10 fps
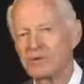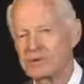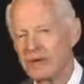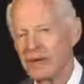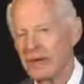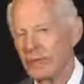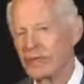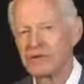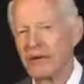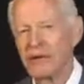was sitting
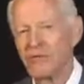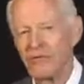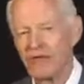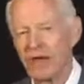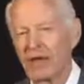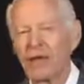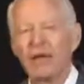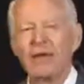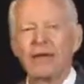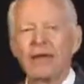with us, I'll never forget,
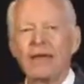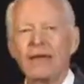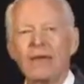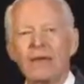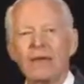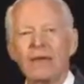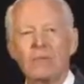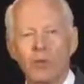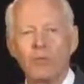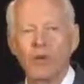in
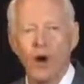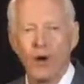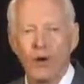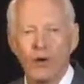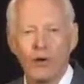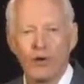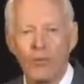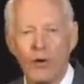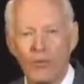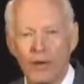the movie hall
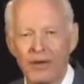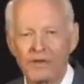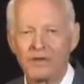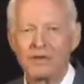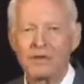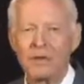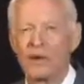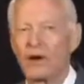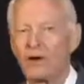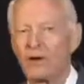of all places
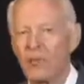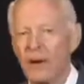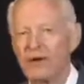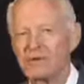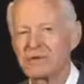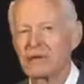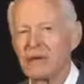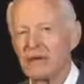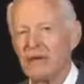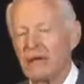at Arco Base.
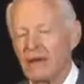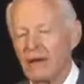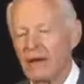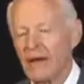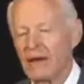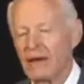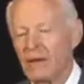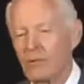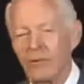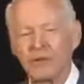And
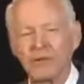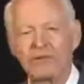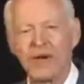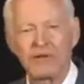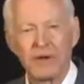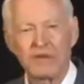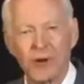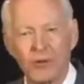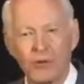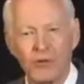we just sat there
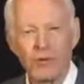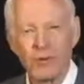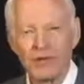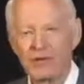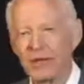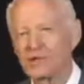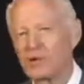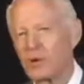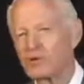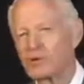and talked a few minutes. I
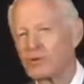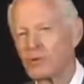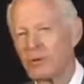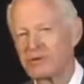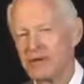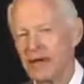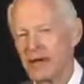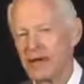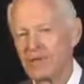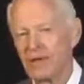guess he wasn't too busy
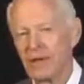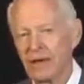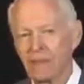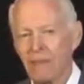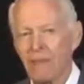that evening.